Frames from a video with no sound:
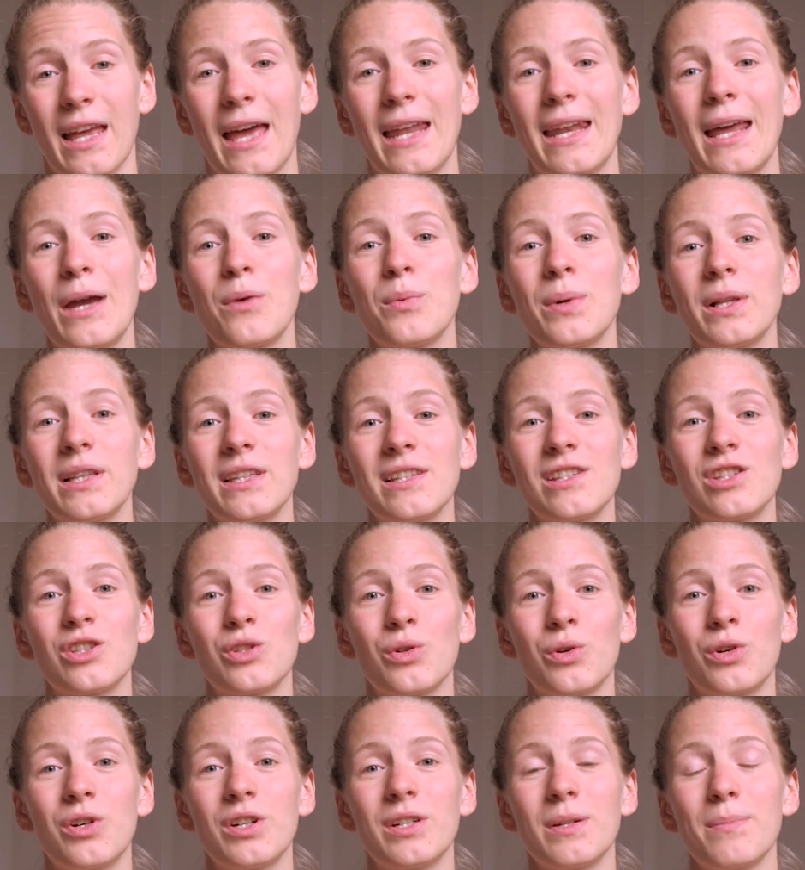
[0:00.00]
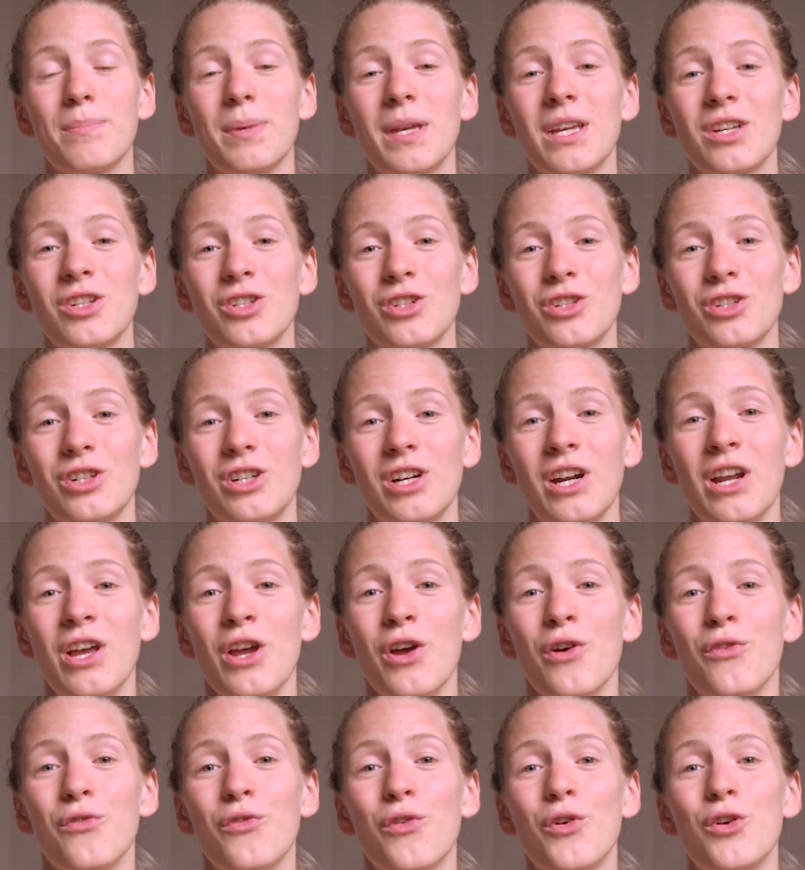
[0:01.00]
And I will insert a picture
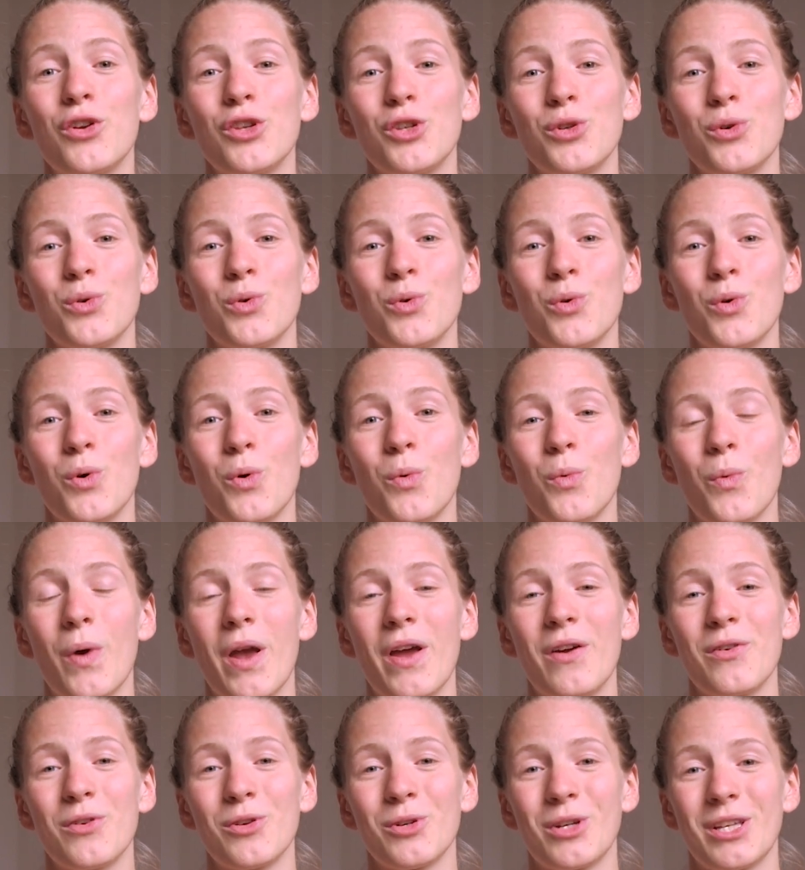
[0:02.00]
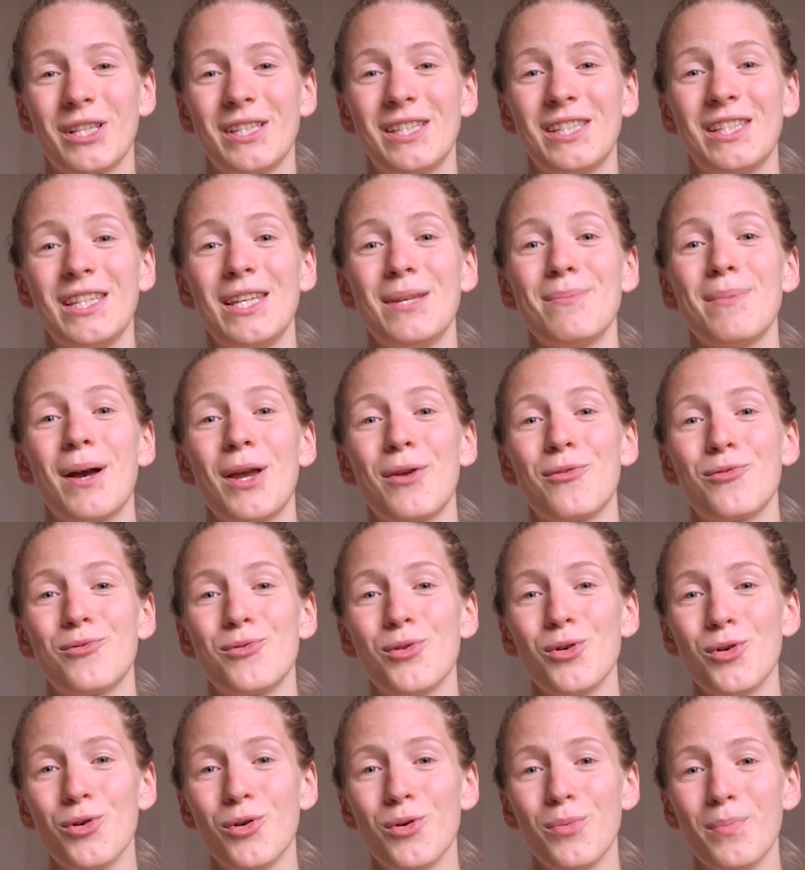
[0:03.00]
for you where you can see my
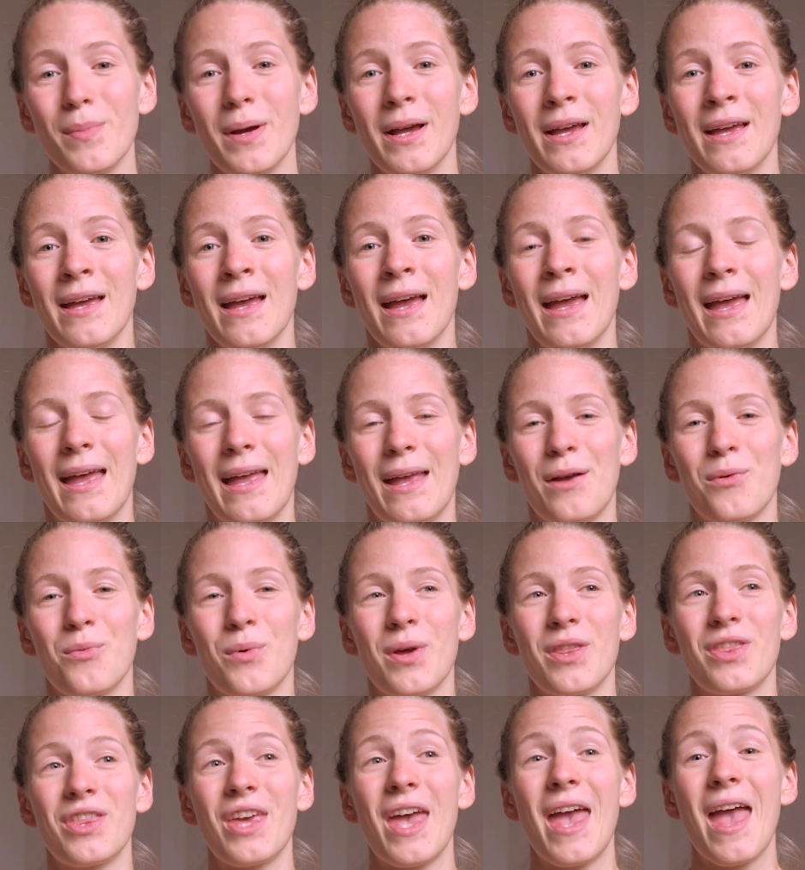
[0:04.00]
room with